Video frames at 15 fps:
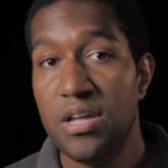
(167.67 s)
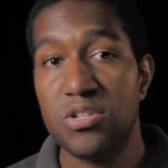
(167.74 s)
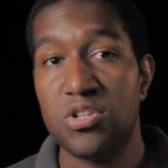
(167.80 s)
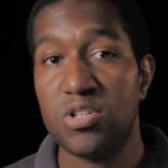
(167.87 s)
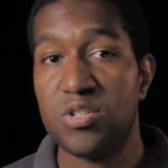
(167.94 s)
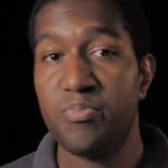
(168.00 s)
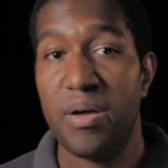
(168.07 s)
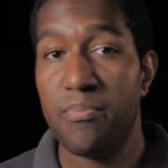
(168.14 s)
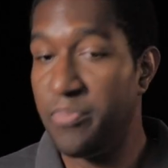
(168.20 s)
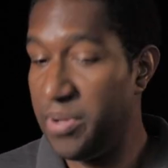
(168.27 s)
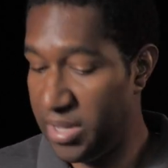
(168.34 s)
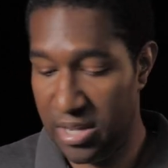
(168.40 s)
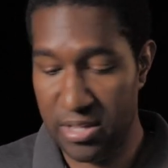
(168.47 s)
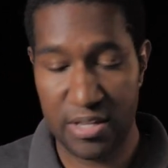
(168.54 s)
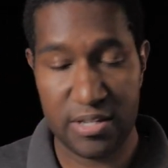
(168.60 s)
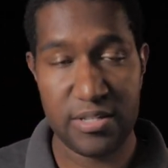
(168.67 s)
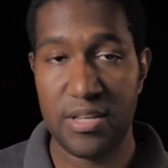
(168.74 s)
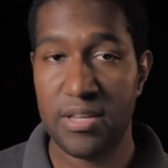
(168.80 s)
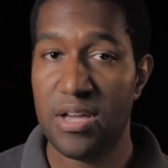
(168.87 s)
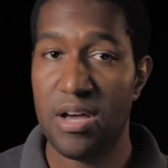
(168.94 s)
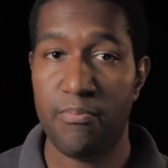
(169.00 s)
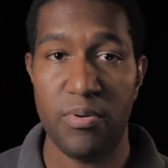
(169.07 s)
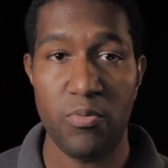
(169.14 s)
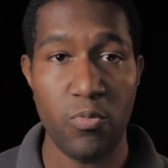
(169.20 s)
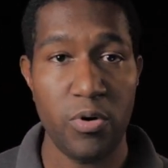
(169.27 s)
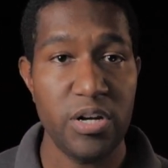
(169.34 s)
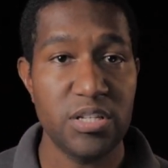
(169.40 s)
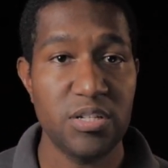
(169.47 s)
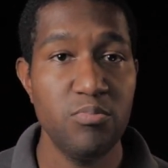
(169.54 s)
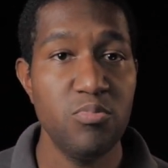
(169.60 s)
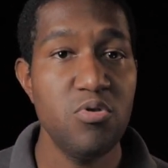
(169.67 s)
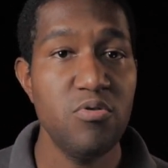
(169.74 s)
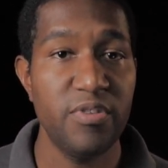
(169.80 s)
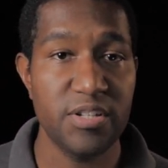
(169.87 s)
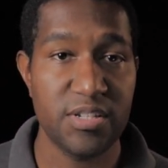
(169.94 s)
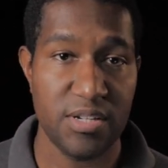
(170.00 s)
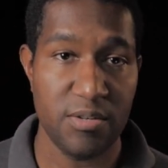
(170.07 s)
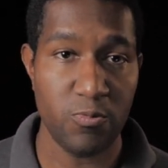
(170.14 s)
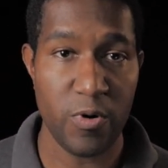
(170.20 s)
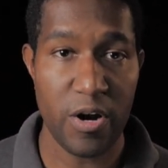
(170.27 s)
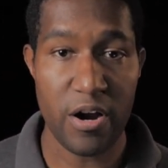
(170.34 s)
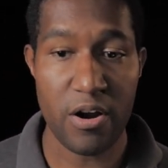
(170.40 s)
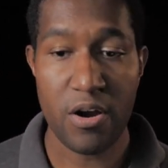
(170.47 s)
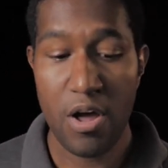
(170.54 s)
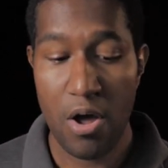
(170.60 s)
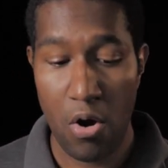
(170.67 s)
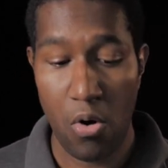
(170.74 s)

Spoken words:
just by picking this thing up and wanting to move it somewhere,